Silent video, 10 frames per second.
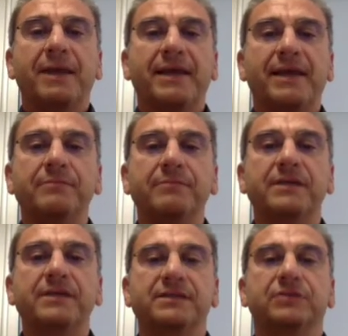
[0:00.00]
My
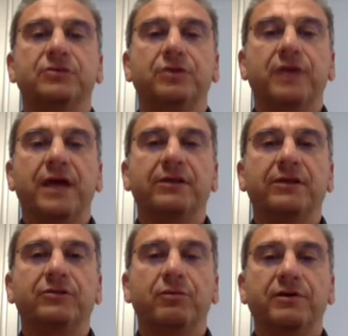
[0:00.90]
name is
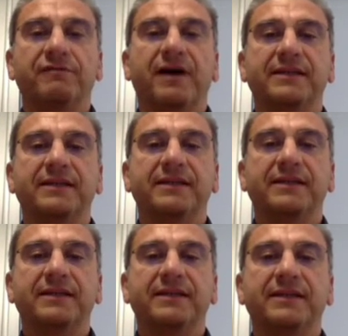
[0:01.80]
Donato
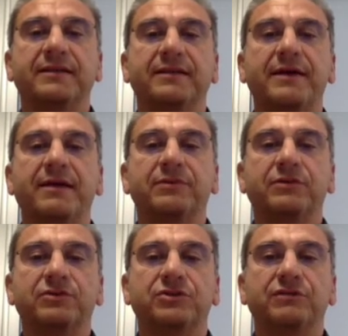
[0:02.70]
Bonifazi, and I
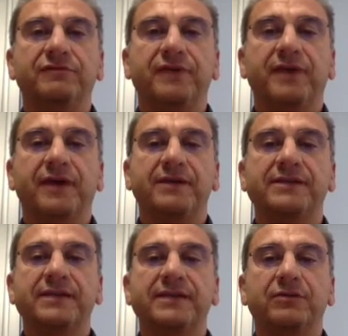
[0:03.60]
am the Chief
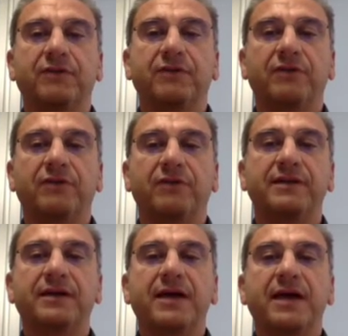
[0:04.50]
Executive
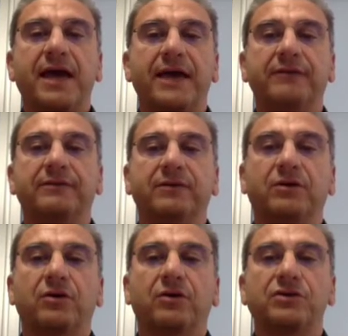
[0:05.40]
Officer at
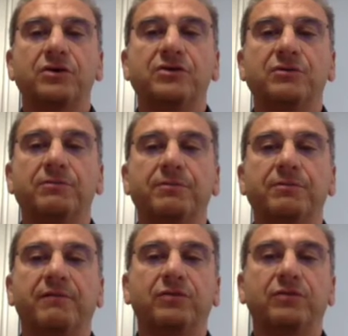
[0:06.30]
Consorzio
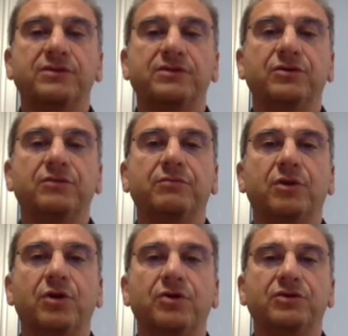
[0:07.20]
per Valutazioni
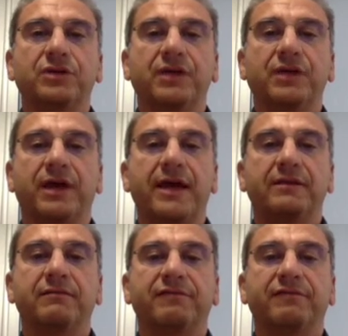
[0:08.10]
Biologiche
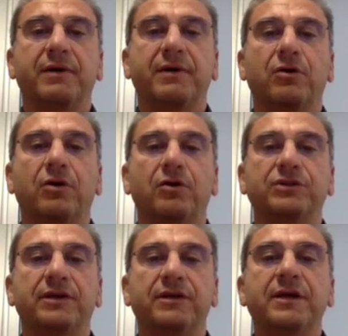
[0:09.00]
and
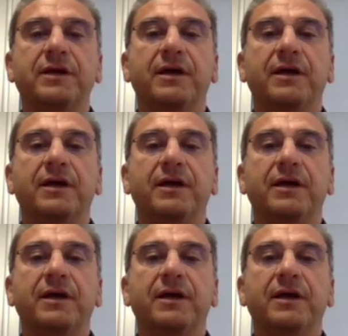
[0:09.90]
Farmacologiche